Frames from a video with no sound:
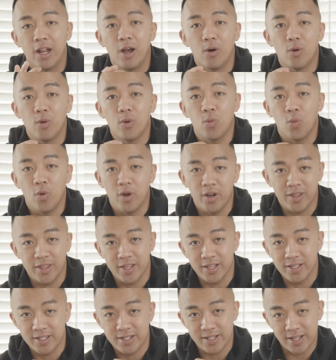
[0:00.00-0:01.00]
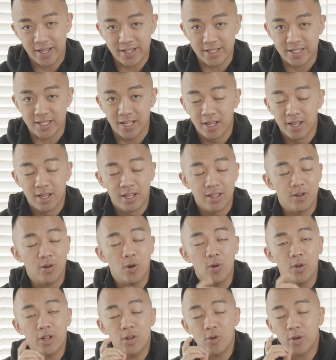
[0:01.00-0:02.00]
out one of these days. Their
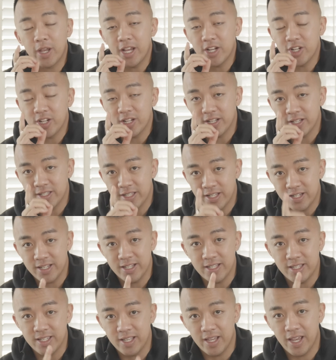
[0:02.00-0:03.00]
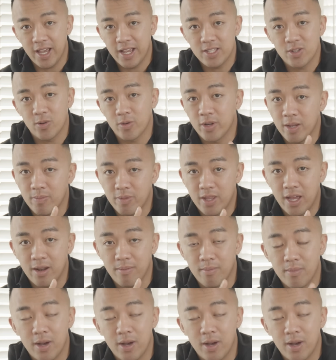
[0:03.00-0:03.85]
only location is in DCA, so keep that in